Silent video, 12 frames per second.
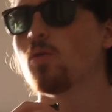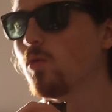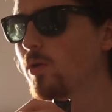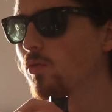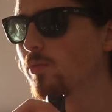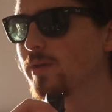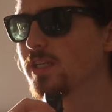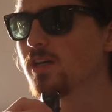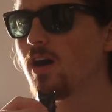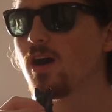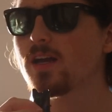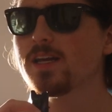we will be
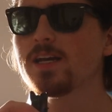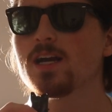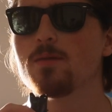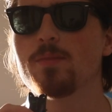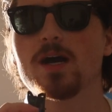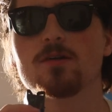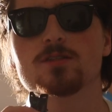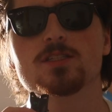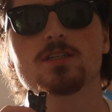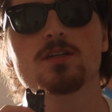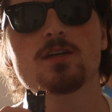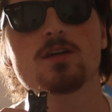talking
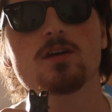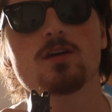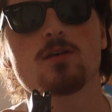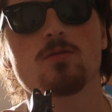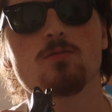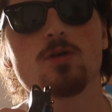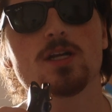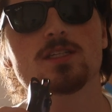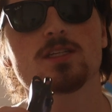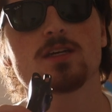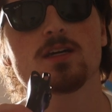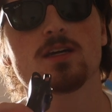about
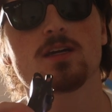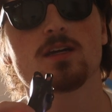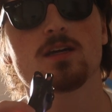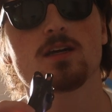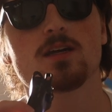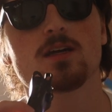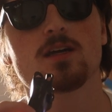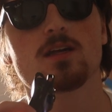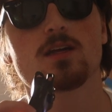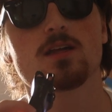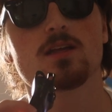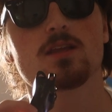what
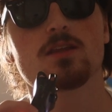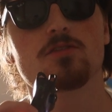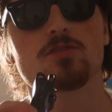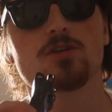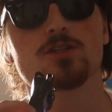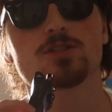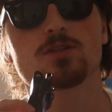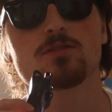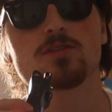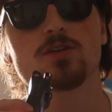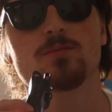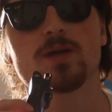the future of
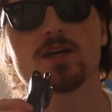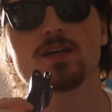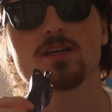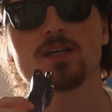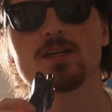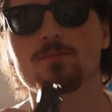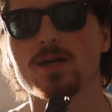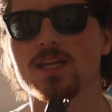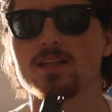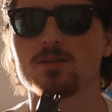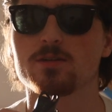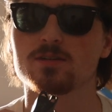humanity
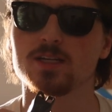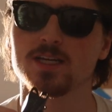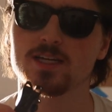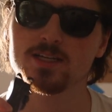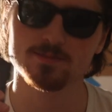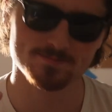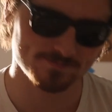might look like.